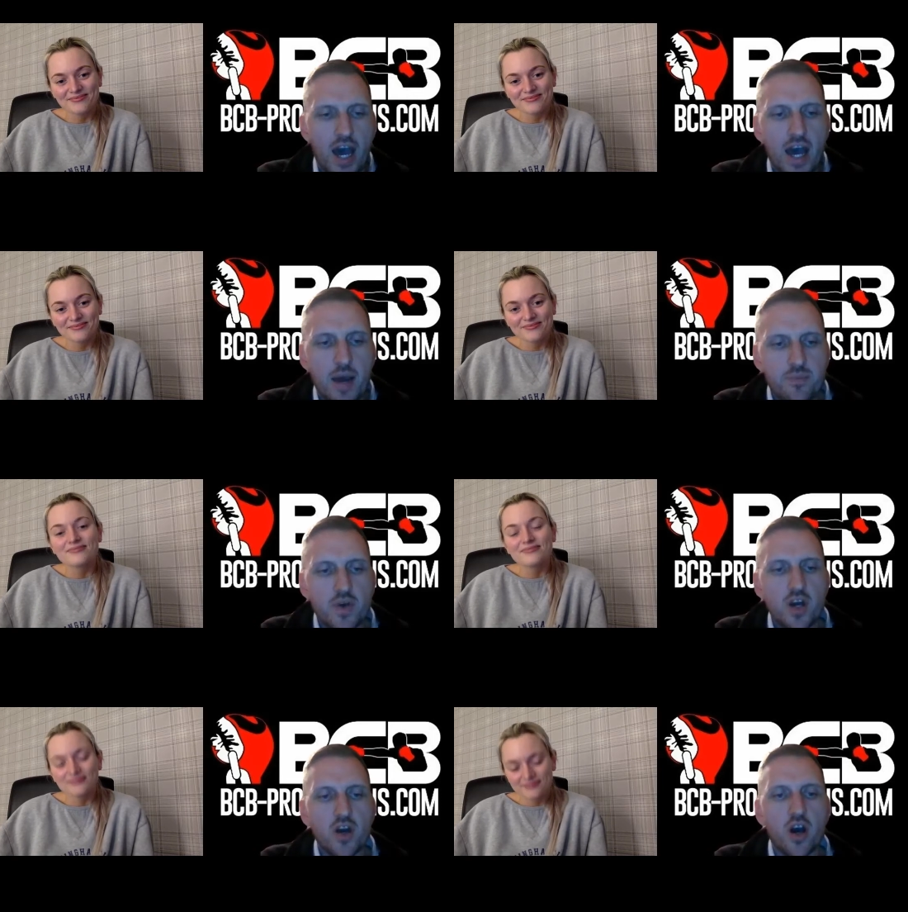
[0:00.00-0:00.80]

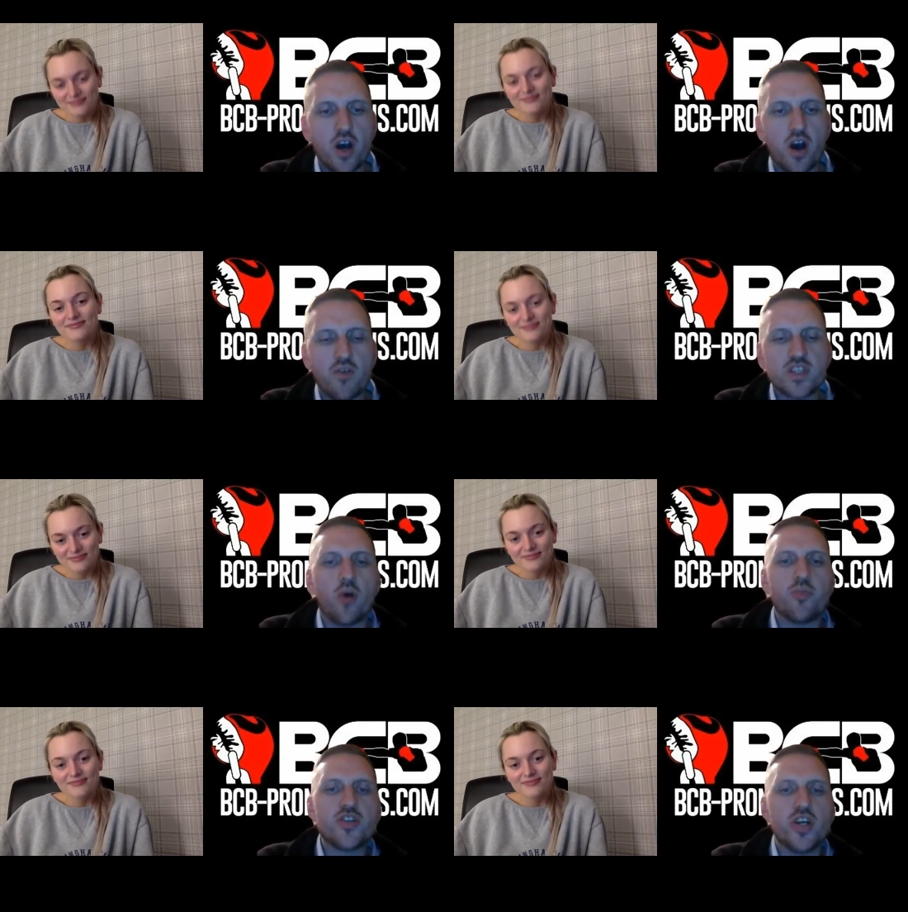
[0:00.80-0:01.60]
Speaker 1: Um, obviously
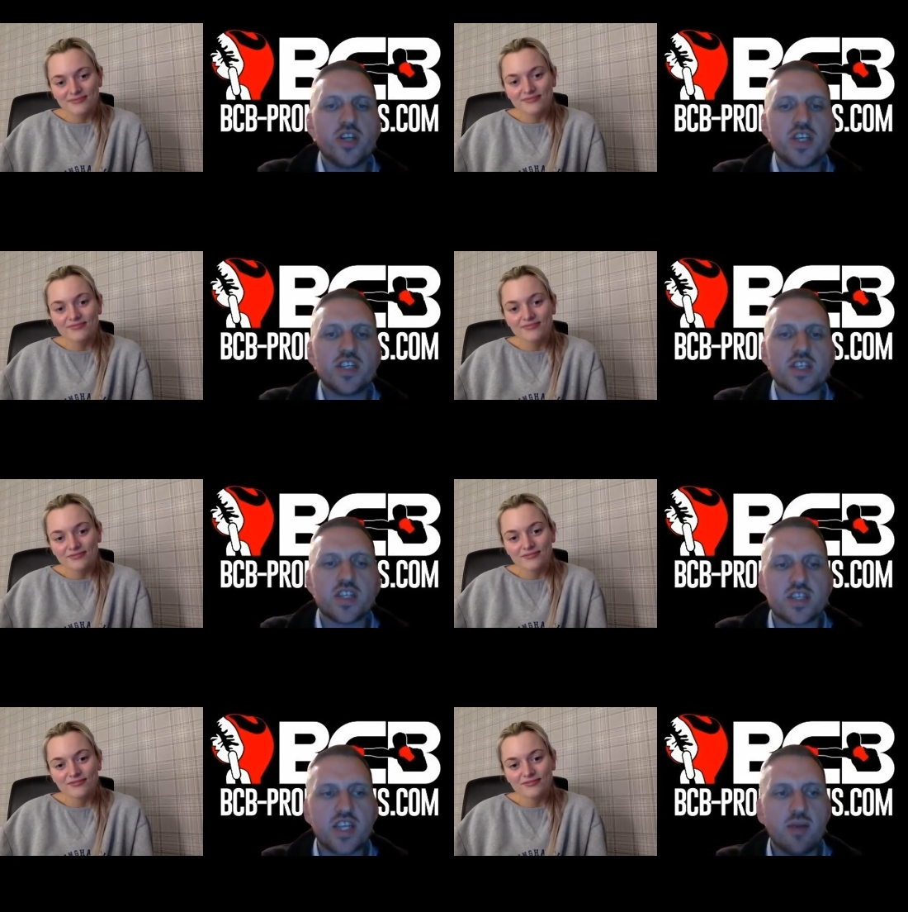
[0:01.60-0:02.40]
opportunities
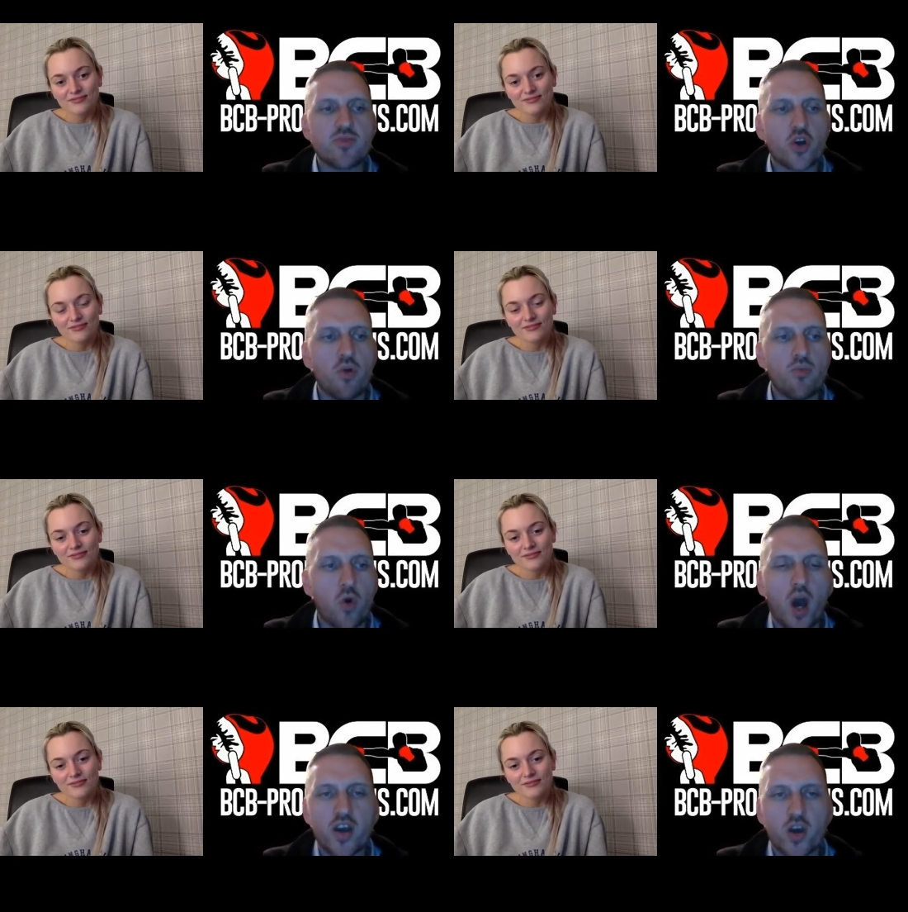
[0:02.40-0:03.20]
seem to come
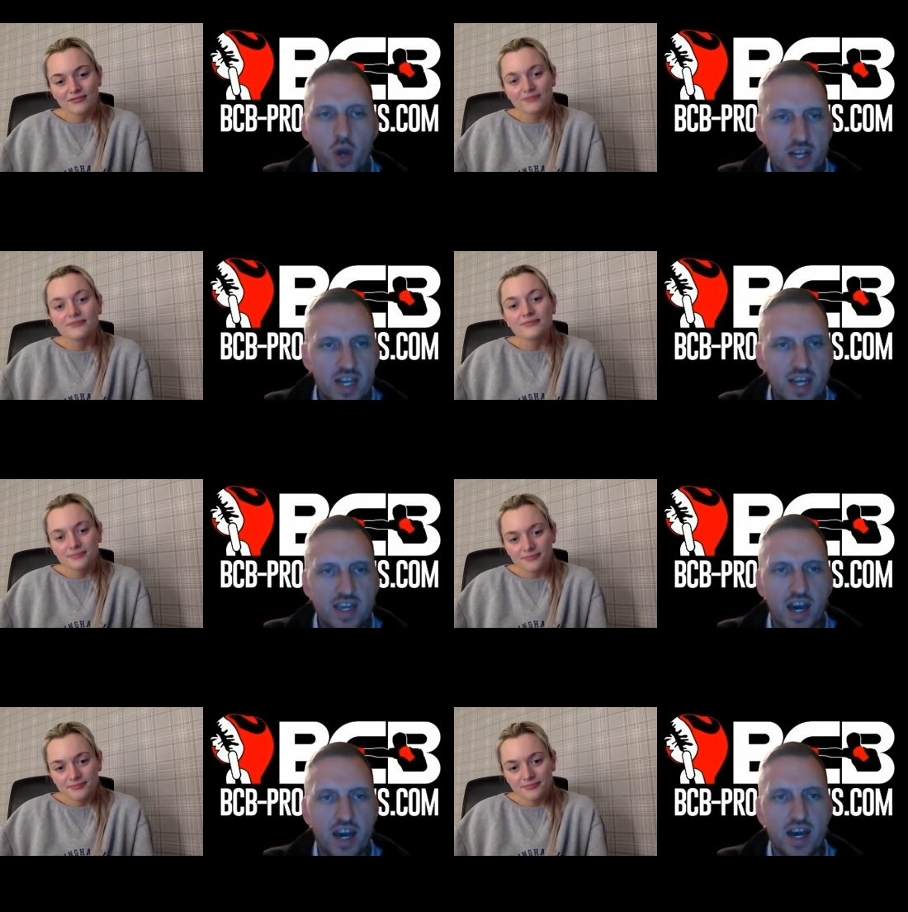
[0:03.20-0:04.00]
quite
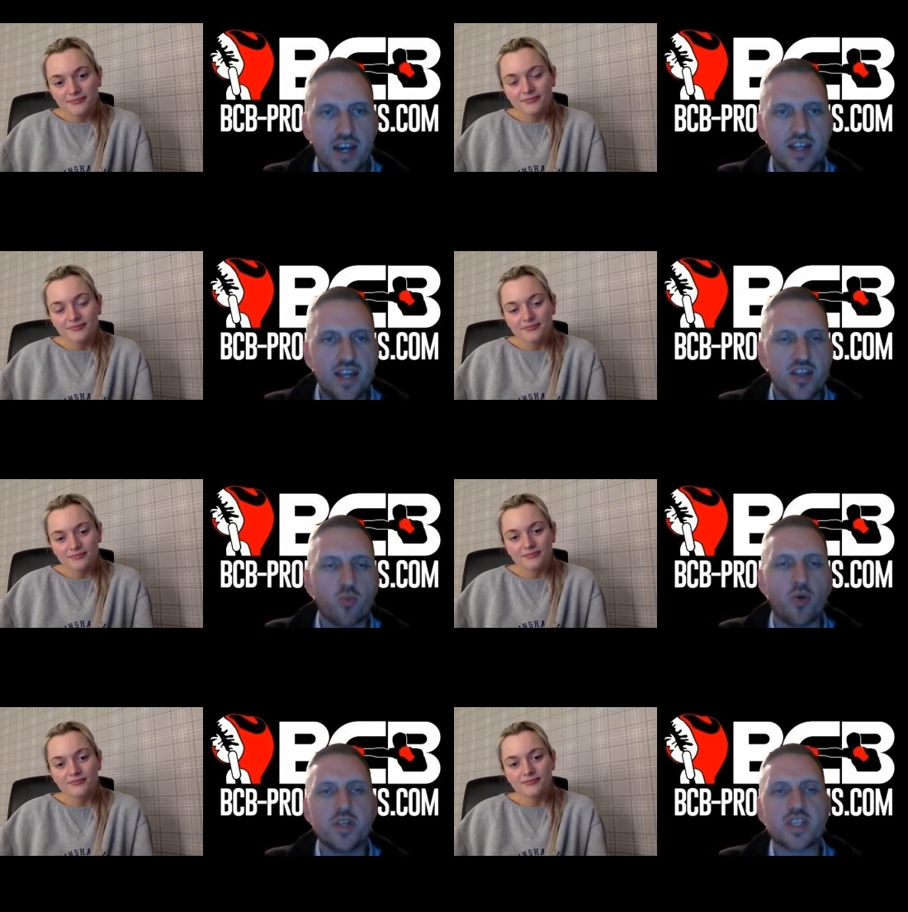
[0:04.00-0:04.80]
quickly uh, in, in, the
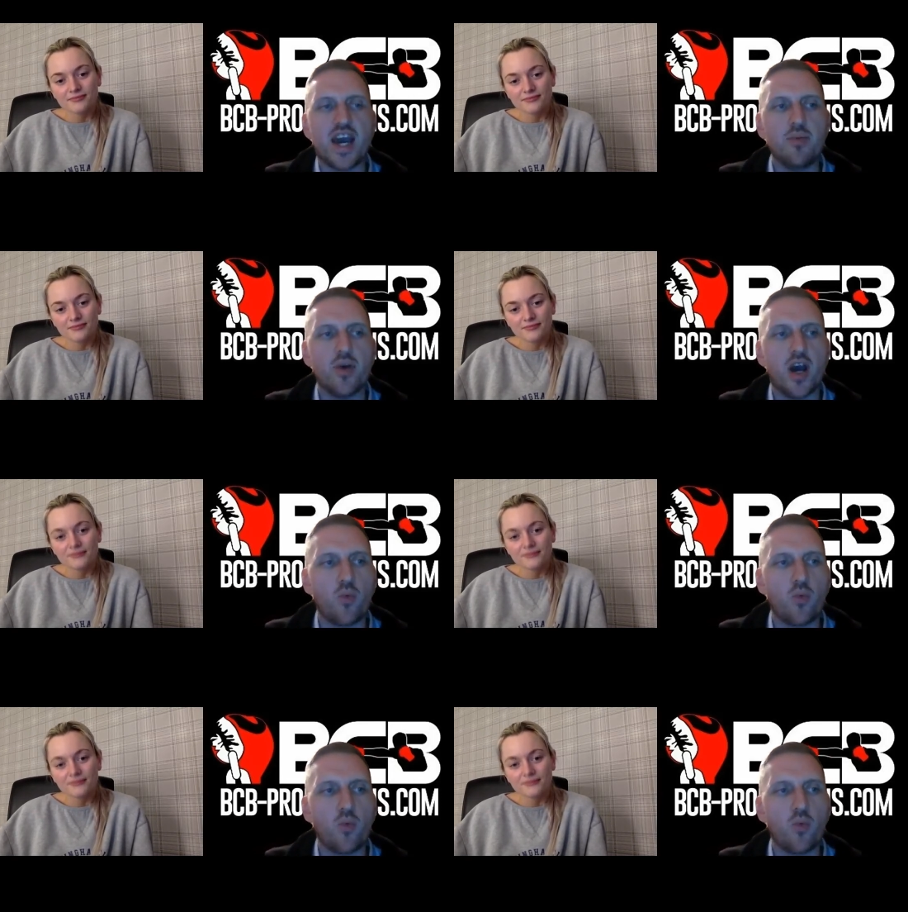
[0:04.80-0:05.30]
women's game.